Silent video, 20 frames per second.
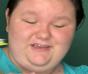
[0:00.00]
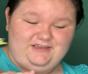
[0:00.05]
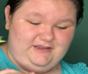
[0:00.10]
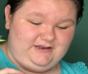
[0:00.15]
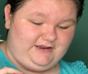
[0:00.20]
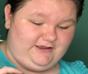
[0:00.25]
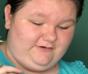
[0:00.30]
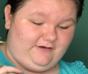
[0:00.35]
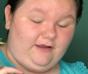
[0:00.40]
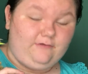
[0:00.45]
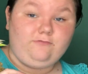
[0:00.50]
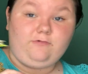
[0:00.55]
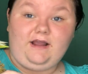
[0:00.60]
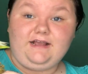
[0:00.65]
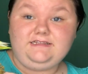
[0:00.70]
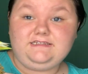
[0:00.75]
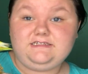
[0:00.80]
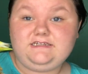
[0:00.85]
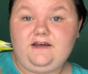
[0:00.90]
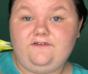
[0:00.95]
You know, I
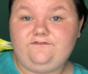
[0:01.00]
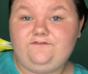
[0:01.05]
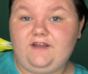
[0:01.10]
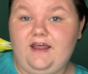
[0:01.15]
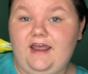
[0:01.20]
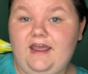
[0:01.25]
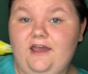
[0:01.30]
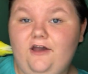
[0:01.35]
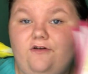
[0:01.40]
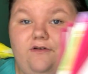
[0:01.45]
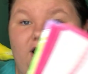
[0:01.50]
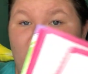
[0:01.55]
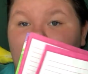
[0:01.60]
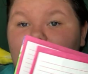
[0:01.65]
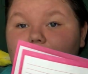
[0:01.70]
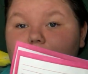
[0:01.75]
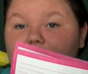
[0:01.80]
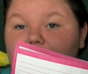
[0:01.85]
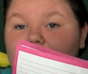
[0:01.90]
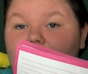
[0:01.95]
write stuff down. I
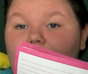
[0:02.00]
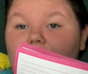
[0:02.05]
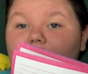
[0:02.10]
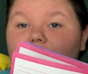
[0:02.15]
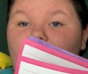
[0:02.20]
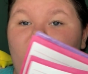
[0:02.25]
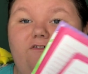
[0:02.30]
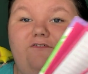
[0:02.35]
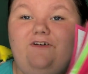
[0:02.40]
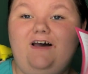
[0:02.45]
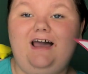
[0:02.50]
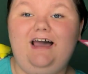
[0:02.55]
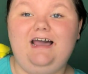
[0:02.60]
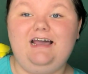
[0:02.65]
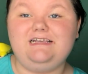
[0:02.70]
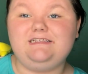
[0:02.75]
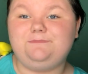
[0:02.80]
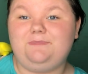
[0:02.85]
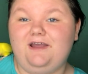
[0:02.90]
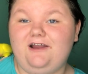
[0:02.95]
have macaw
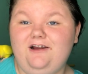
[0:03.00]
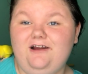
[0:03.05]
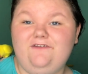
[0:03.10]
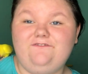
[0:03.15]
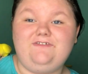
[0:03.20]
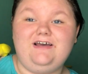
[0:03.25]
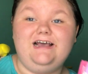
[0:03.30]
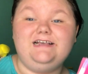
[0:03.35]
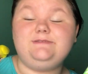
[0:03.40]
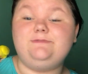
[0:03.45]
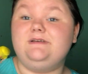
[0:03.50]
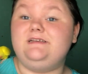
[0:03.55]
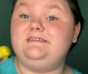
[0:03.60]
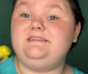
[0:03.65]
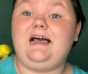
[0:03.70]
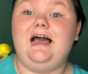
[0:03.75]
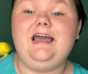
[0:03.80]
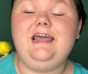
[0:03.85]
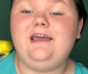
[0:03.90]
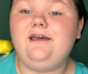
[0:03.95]
facts, parrot facts, because
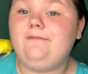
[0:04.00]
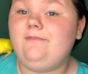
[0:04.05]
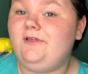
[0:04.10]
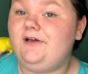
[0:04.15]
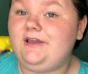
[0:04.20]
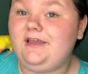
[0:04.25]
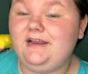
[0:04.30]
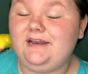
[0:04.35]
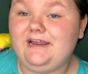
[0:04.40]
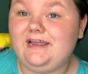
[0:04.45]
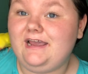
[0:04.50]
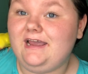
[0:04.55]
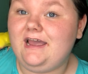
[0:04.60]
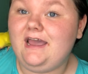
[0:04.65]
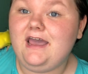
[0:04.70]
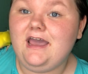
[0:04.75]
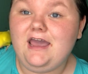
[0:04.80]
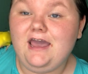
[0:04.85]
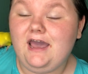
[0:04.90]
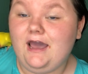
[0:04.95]
I am looking to
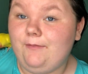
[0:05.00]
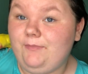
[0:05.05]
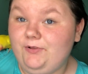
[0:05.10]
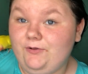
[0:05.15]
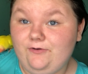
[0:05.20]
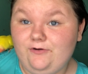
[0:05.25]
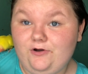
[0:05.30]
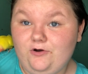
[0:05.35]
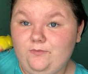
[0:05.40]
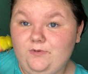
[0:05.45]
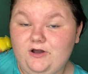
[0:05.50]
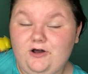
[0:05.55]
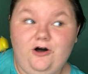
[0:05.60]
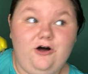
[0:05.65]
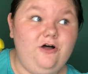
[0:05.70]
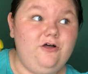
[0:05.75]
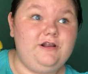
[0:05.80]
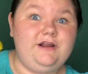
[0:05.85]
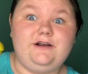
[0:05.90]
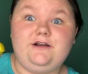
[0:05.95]
get a blue and gold
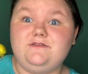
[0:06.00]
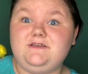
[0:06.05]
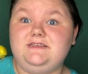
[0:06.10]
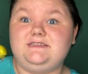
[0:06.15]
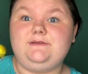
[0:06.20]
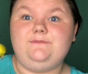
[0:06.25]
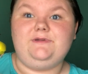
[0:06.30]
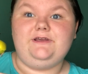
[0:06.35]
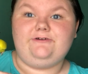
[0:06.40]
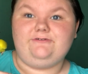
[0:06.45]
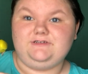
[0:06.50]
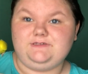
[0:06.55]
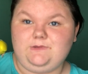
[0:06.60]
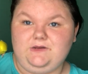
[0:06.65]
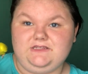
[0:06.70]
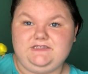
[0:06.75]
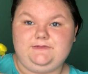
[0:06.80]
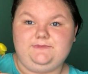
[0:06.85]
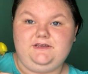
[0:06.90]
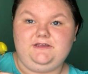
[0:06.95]
macaw, and I know that's a big
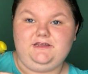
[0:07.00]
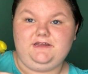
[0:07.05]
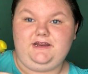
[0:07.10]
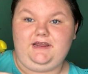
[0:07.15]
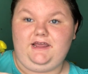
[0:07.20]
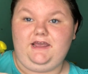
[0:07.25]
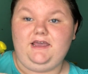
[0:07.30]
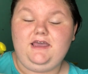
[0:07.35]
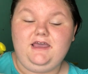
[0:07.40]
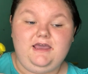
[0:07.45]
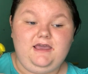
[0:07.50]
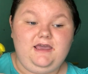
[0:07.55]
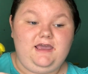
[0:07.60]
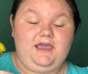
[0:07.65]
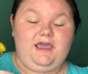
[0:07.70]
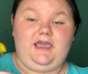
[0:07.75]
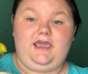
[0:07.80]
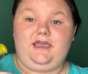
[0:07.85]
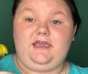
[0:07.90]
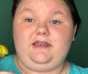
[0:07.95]
responsibility.
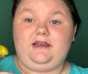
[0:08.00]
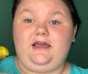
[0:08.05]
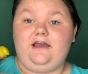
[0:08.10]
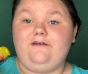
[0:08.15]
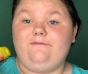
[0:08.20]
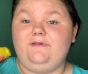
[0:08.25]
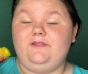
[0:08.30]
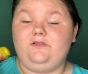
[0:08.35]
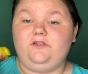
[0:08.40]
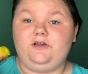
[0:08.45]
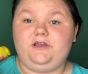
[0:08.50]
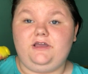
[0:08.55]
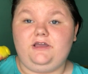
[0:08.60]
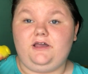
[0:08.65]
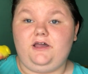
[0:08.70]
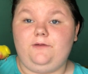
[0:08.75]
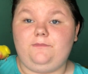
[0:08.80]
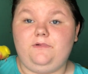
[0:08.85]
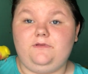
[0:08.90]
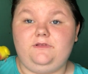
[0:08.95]
And I've been looking
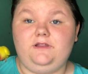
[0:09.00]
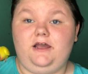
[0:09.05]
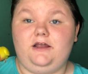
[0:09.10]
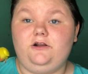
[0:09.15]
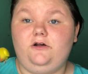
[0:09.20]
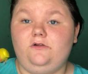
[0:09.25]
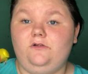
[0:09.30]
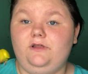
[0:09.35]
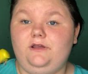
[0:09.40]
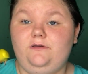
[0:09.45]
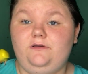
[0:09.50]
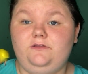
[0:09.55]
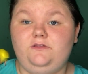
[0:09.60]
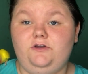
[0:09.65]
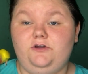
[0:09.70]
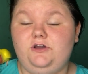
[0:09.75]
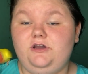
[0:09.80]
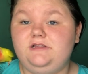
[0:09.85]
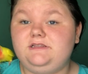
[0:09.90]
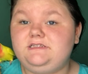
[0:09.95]
up not only the
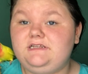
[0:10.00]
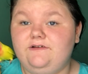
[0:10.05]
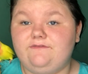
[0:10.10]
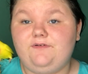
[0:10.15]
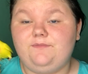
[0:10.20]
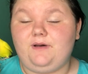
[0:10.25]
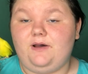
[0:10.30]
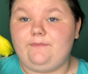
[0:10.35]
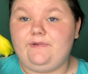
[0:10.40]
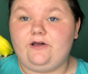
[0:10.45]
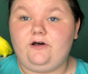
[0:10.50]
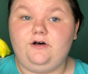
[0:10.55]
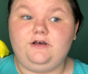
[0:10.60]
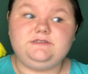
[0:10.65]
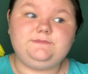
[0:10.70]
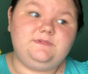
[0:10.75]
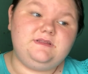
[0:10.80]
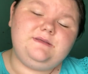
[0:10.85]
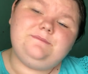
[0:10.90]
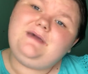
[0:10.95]
good stuff about
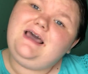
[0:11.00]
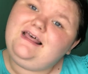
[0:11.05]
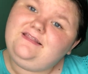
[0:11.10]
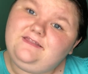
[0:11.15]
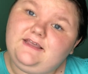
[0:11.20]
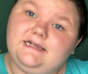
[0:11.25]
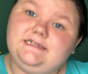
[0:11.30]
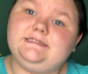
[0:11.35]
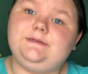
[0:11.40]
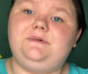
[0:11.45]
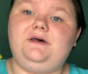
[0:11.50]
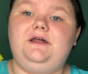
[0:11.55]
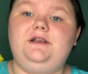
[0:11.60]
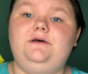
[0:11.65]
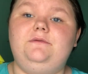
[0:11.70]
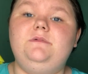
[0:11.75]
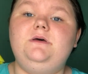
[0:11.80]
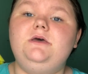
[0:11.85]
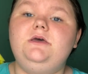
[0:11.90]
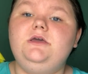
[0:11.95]
macaws, but the bad things about
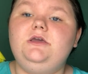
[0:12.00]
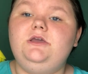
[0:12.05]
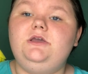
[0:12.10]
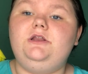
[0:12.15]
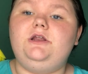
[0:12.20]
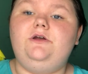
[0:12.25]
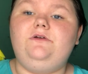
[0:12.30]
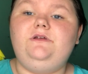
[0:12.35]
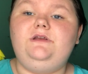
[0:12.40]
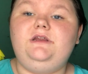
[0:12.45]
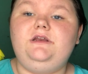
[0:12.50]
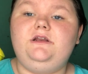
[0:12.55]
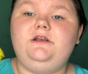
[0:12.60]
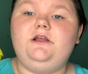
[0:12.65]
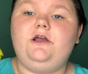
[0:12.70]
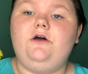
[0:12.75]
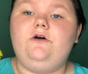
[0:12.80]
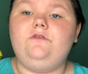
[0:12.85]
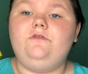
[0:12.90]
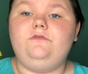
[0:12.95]
them. You know, you need to
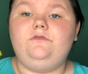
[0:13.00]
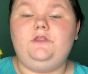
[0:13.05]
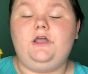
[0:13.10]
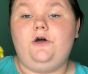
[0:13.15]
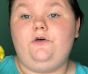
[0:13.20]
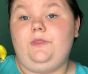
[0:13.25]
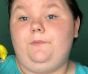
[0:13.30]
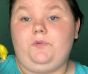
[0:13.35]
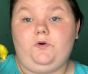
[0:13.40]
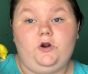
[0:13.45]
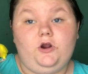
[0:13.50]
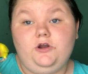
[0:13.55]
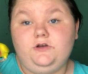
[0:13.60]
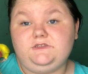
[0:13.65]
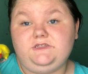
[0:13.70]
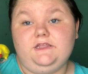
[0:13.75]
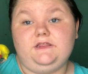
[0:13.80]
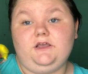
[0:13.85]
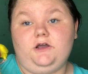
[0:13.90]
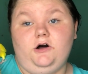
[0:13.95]
go know the
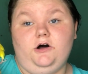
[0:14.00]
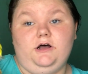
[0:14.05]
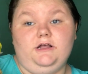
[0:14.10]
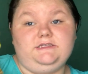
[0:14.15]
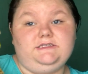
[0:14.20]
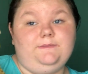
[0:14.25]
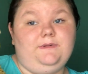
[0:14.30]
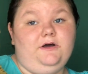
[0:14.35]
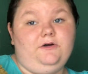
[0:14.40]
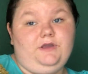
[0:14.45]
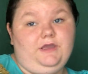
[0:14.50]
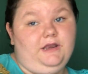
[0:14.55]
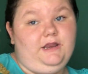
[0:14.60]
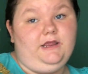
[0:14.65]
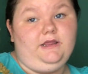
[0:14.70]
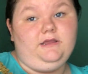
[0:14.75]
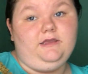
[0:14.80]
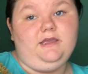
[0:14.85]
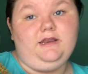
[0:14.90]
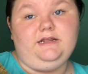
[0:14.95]
pros and the cons about
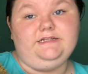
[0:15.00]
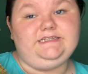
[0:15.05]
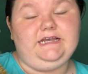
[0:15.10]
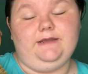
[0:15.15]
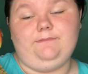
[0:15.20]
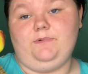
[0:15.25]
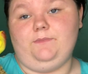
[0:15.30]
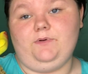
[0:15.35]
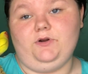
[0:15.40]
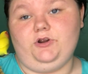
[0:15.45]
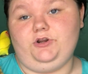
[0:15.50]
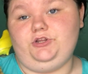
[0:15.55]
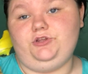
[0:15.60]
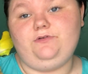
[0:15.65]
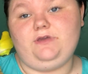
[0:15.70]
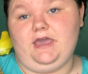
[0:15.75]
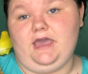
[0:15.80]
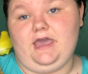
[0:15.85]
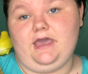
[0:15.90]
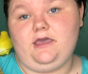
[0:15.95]
getting any type of bird you
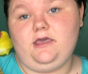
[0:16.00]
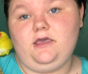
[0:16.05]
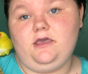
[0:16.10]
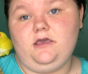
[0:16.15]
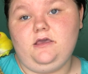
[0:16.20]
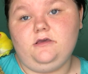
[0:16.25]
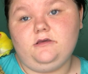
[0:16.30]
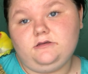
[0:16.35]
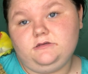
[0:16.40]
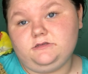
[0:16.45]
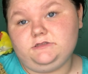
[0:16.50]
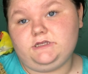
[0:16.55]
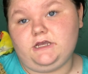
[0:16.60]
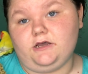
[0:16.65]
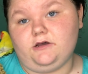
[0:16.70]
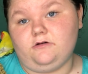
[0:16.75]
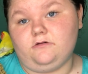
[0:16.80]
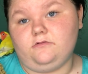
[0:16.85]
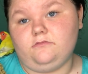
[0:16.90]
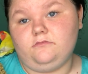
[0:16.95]
get.
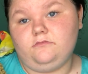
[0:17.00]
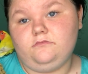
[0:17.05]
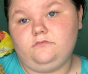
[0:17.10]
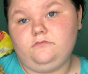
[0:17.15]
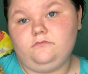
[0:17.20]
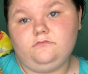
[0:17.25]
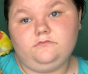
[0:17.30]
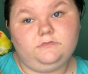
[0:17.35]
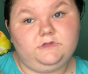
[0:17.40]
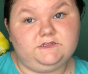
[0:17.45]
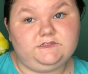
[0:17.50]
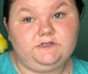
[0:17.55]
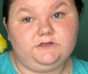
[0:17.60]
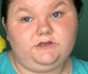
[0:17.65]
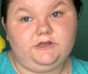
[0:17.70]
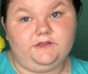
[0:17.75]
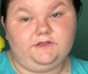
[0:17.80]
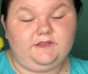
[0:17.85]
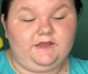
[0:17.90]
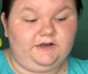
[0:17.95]
So, that's a
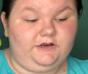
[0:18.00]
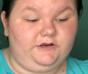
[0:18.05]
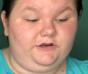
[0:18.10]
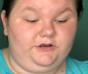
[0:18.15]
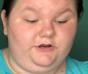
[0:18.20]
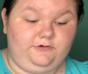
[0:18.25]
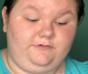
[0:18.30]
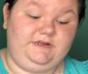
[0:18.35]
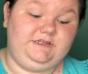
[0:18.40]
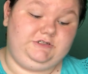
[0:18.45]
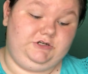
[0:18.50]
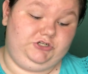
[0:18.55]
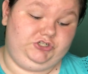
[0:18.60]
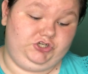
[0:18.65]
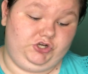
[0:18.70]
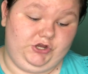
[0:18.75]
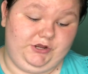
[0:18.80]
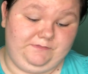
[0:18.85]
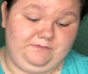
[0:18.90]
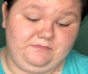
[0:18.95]
good thing to do your research
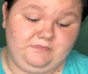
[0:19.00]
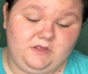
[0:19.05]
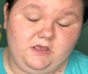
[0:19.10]
on.